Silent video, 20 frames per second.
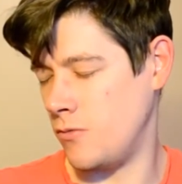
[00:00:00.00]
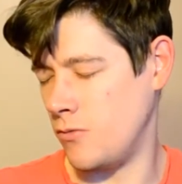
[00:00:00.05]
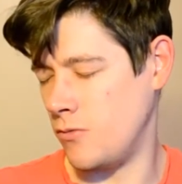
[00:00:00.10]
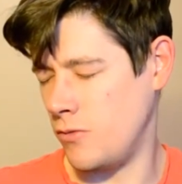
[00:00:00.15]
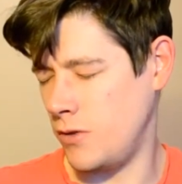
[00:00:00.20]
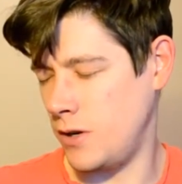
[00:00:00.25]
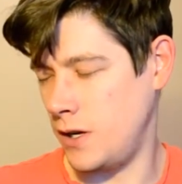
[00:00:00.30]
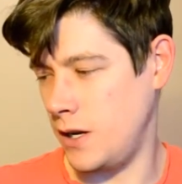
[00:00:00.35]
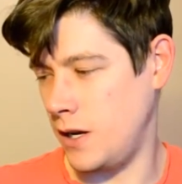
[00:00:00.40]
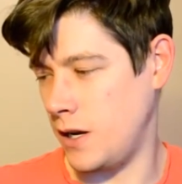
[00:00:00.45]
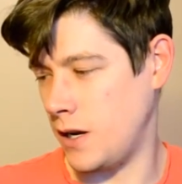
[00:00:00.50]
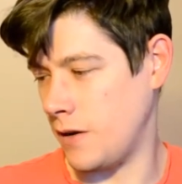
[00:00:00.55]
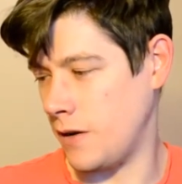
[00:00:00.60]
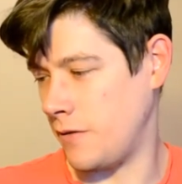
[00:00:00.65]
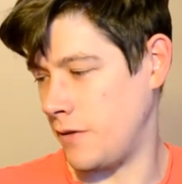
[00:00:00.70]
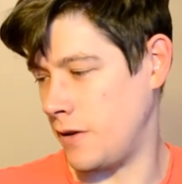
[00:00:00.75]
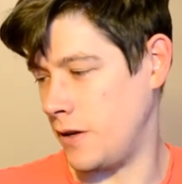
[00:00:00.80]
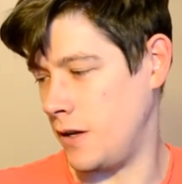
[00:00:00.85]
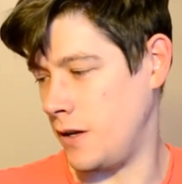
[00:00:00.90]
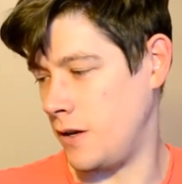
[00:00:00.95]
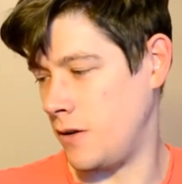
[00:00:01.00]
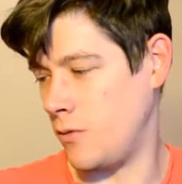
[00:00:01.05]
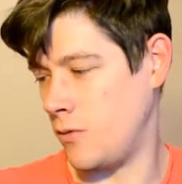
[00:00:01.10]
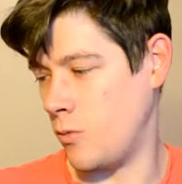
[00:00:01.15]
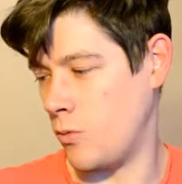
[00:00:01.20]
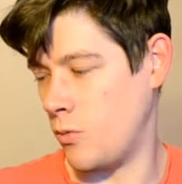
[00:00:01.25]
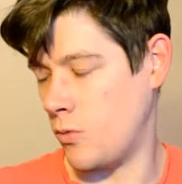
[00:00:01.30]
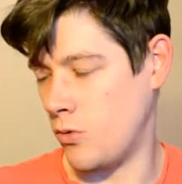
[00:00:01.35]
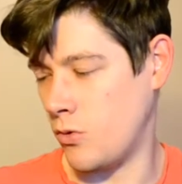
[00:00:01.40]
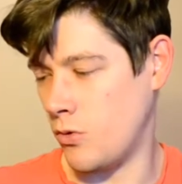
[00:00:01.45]
really lovely,
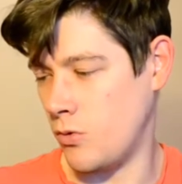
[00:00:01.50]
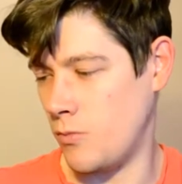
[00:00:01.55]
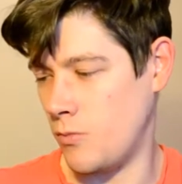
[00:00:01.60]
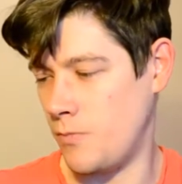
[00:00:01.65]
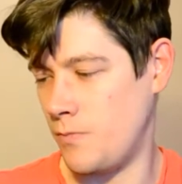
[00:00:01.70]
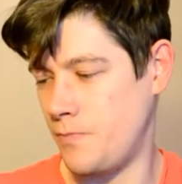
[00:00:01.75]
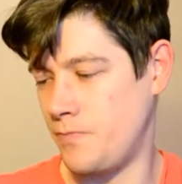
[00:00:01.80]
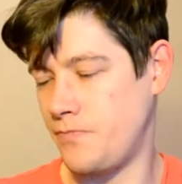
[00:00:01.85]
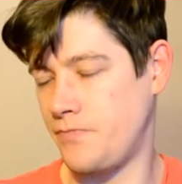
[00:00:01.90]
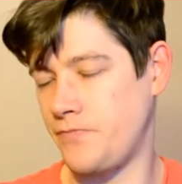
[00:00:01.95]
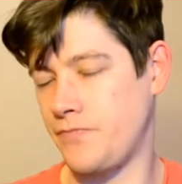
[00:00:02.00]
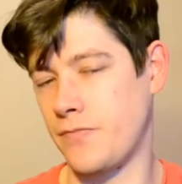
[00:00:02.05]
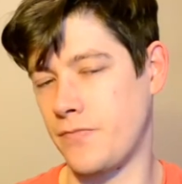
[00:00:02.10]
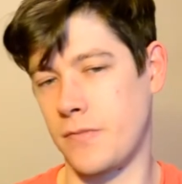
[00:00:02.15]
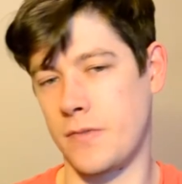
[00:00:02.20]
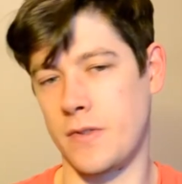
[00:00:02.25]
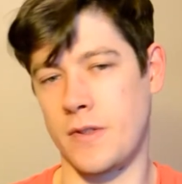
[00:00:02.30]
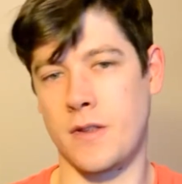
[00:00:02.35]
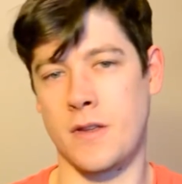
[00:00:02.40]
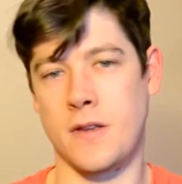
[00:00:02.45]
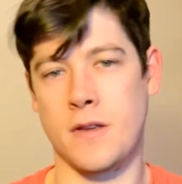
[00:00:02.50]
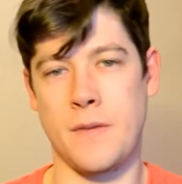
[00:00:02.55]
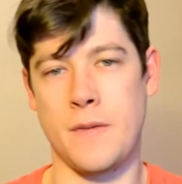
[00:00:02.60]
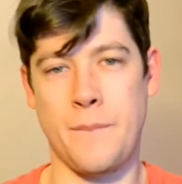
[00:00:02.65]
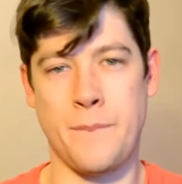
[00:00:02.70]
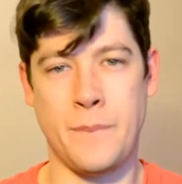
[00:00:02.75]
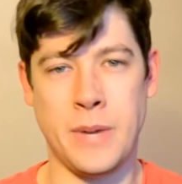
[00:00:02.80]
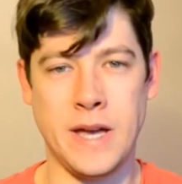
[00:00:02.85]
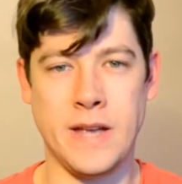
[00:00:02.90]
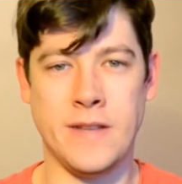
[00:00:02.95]
warm,
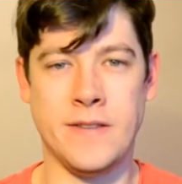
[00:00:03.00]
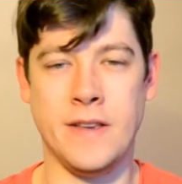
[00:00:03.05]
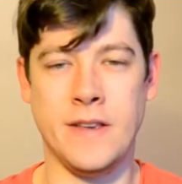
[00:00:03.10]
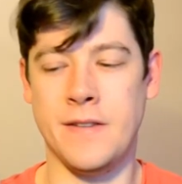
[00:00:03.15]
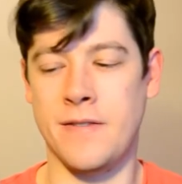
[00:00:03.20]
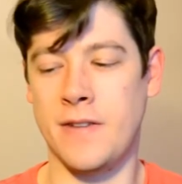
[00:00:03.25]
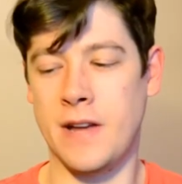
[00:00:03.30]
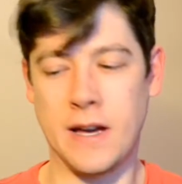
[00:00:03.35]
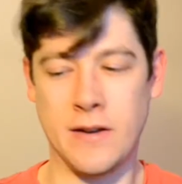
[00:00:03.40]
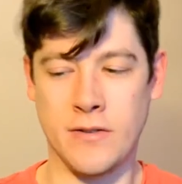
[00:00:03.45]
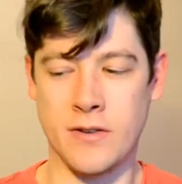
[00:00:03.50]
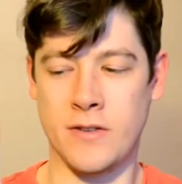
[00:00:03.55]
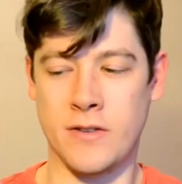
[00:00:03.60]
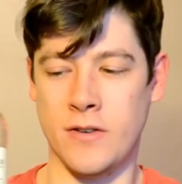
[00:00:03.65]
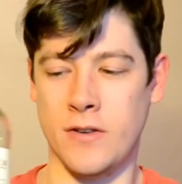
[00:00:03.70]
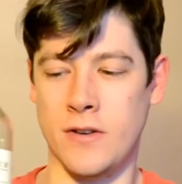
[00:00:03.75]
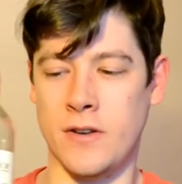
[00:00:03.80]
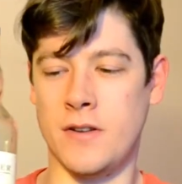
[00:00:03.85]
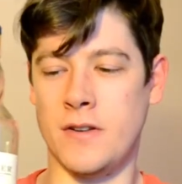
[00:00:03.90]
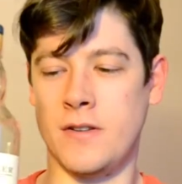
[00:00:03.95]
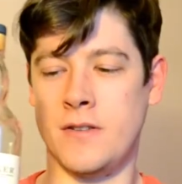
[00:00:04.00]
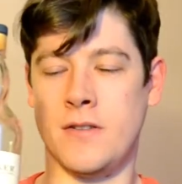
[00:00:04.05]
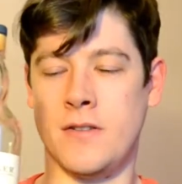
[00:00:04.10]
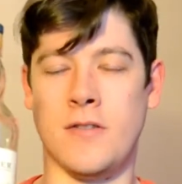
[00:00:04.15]
peaty flavour to it.